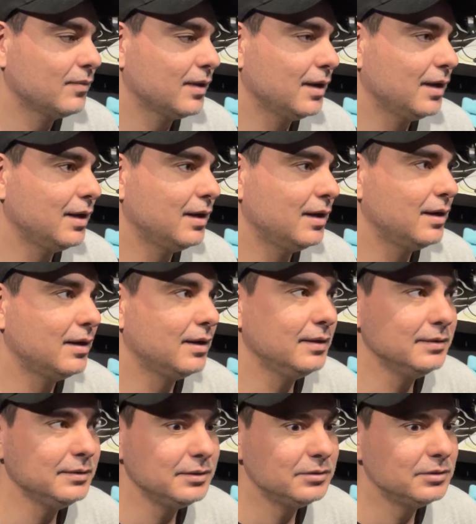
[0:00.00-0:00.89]

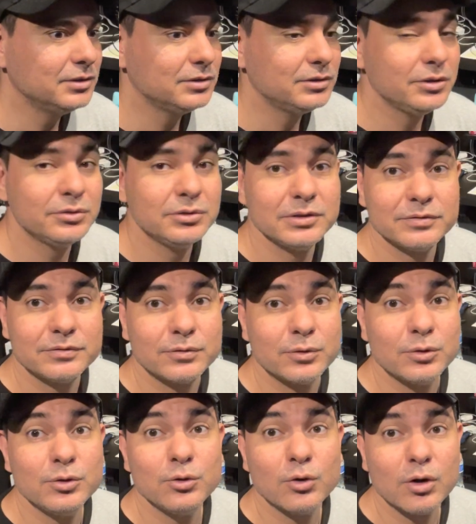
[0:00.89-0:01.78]
uh, you just use it
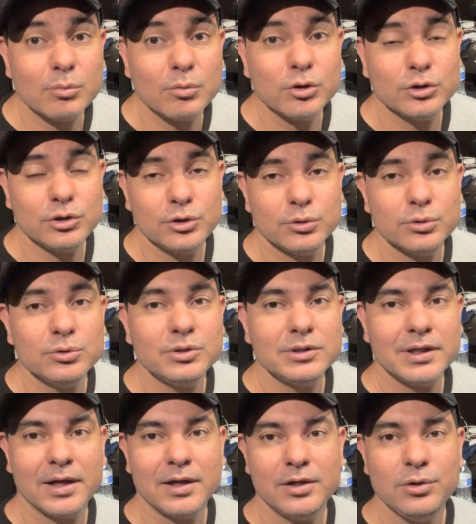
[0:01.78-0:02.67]
for normal
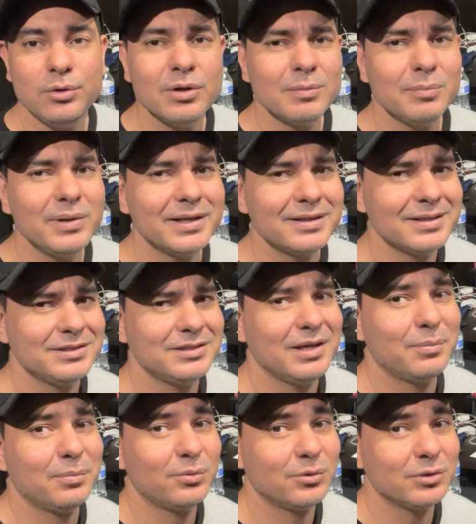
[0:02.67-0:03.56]
use, you can pick this
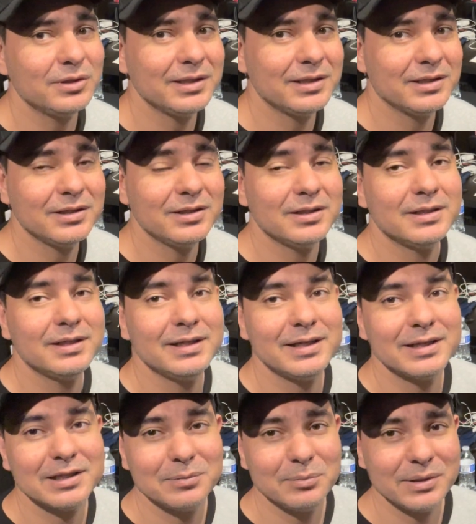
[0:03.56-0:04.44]
up really good
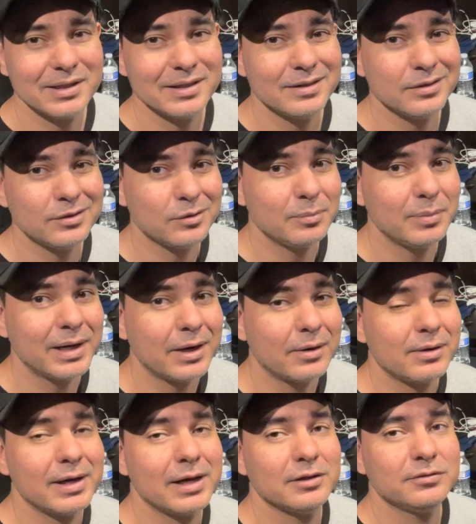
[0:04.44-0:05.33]
and it can be a little
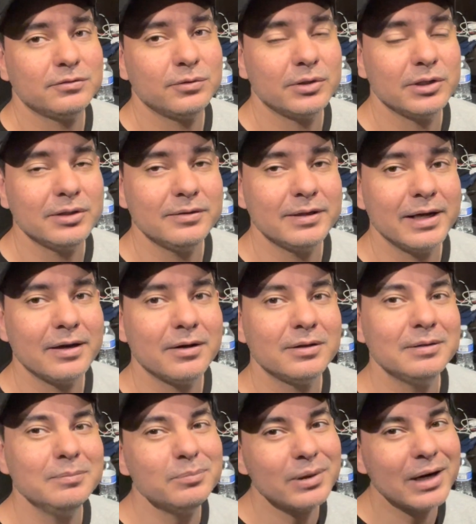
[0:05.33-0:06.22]
powerhouse for you. Now,
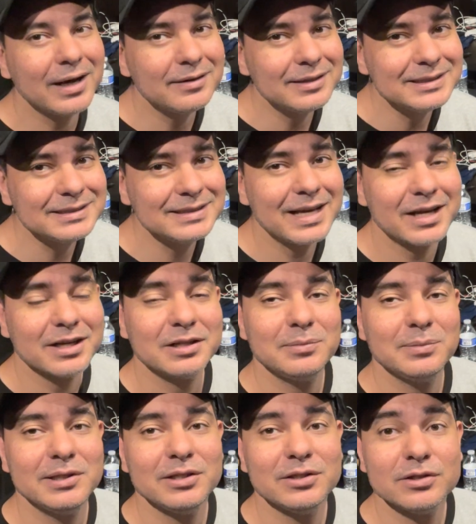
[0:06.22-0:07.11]
it probably is not going
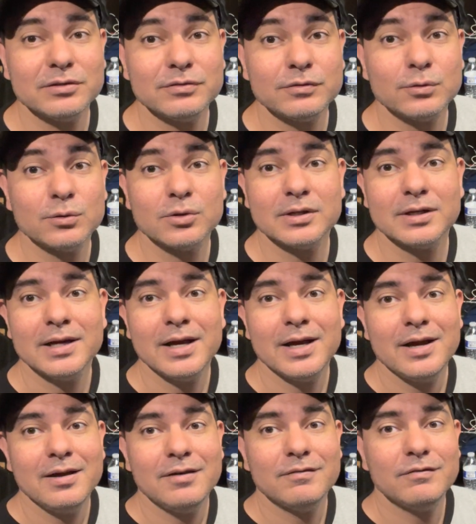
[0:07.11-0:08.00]
to be good for
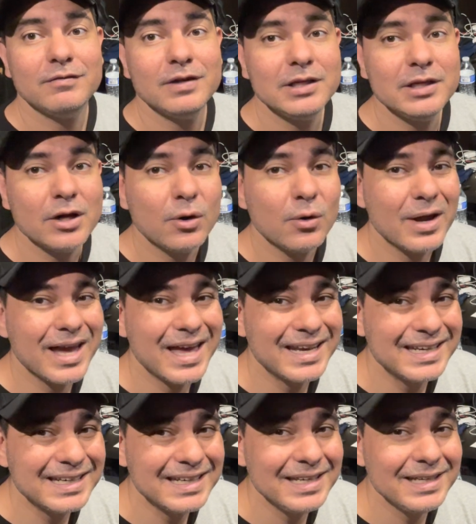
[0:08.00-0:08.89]
video
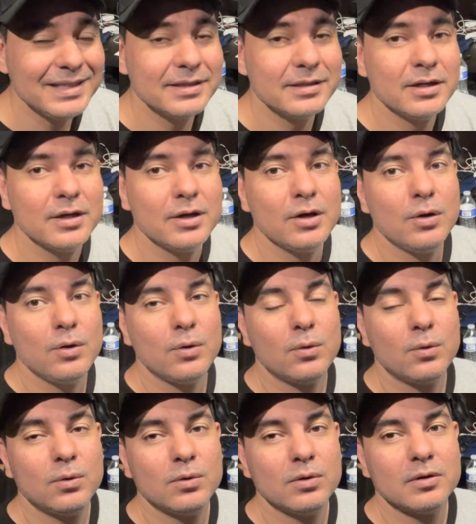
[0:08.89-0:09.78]
editing
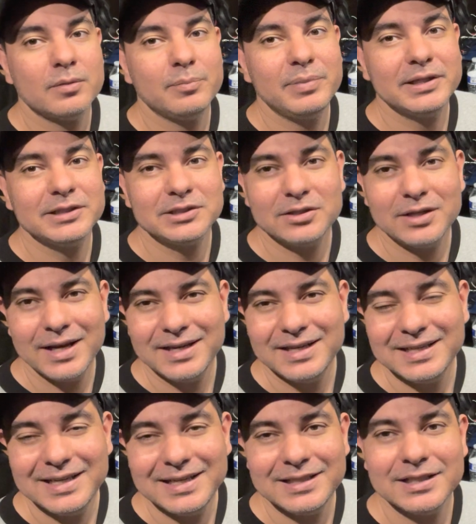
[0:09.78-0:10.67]
or picture
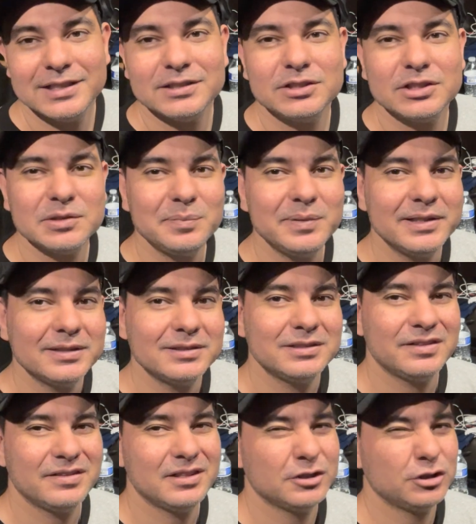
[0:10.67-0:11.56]
editing just
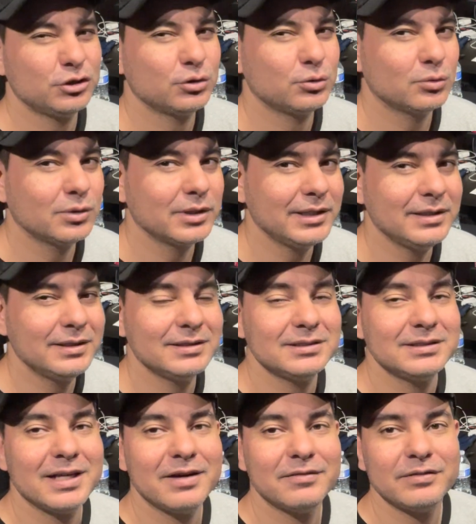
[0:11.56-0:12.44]
because of the screen
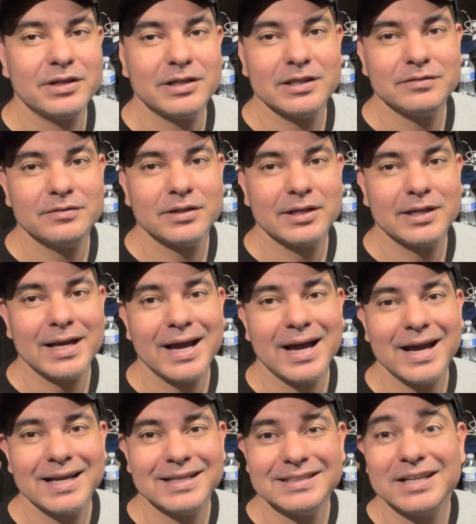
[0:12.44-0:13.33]
is not very, very
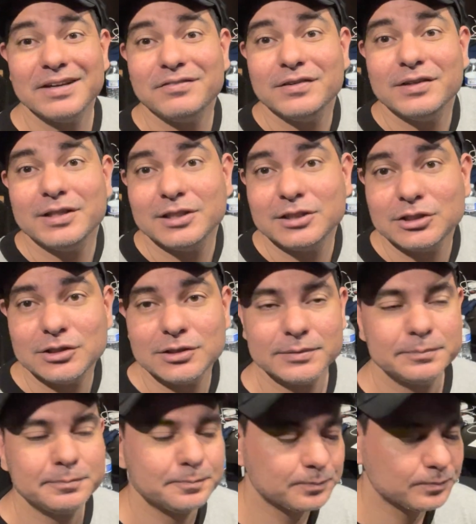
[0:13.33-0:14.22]
high definition.